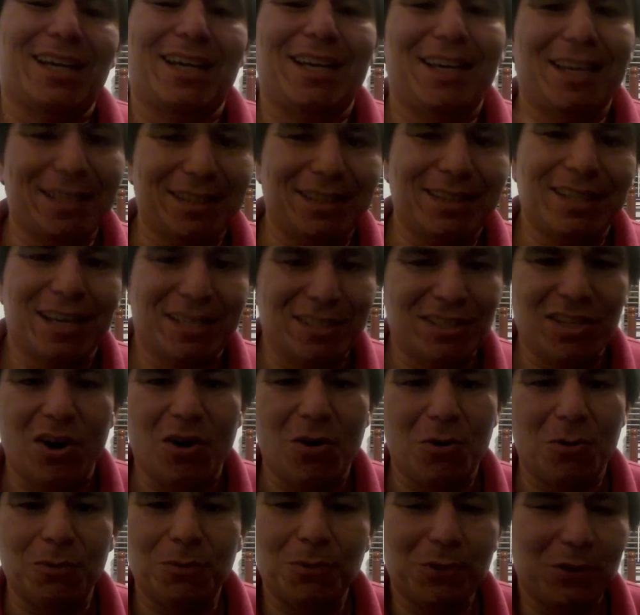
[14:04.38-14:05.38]
and that's
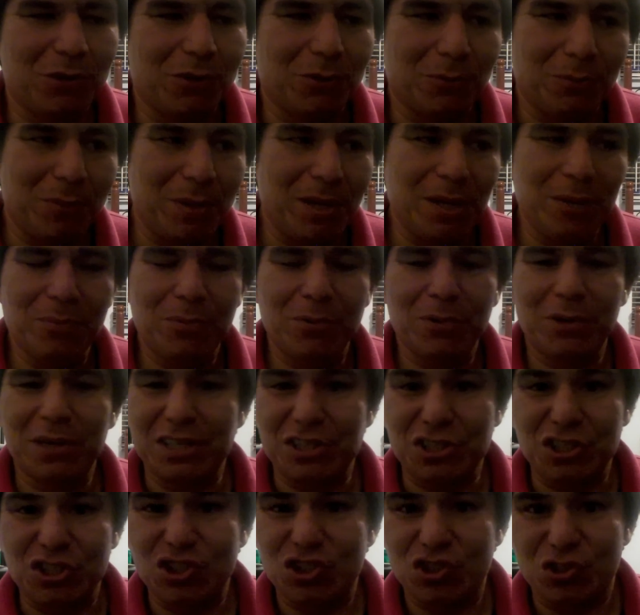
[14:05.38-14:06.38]
how people
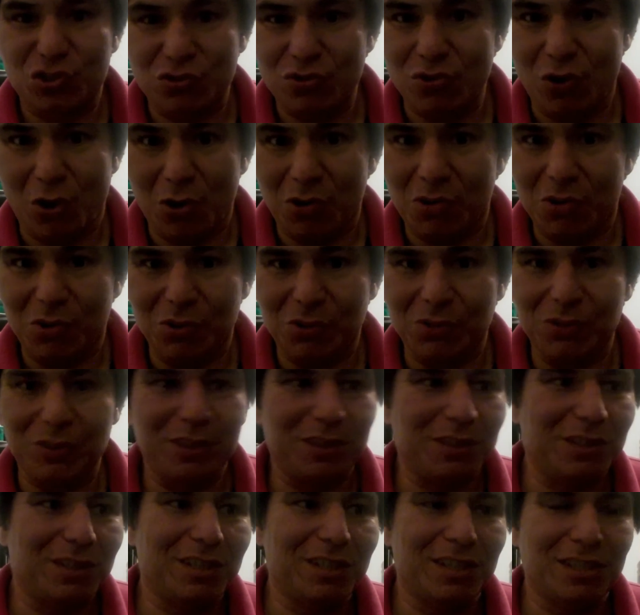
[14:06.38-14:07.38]
get struggle,
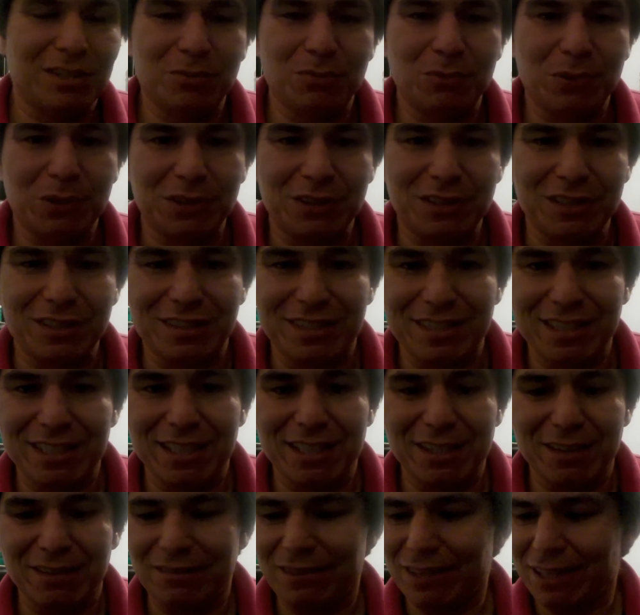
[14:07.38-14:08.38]
and then with the
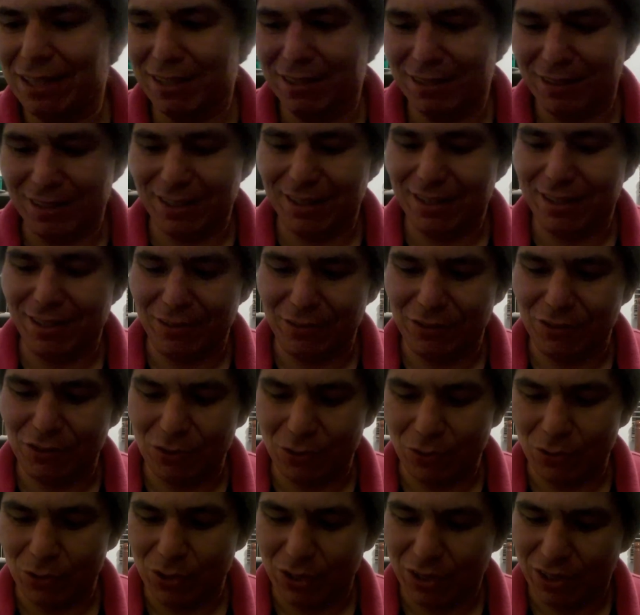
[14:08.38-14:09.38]
TV, and they have to
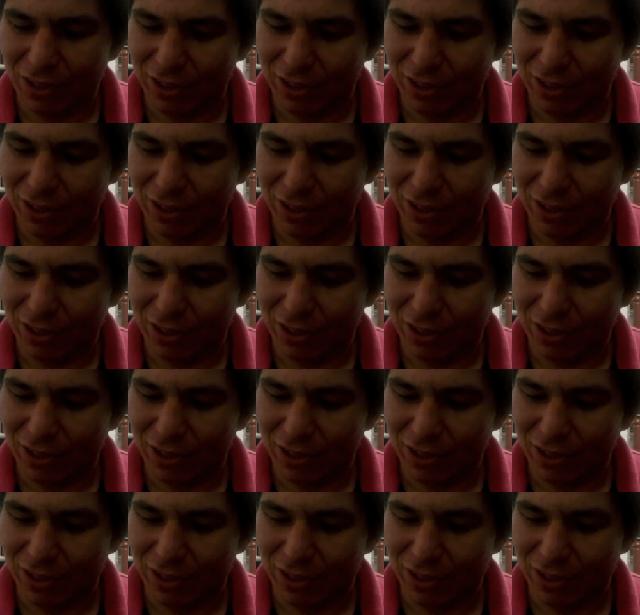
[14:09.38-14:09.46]
go,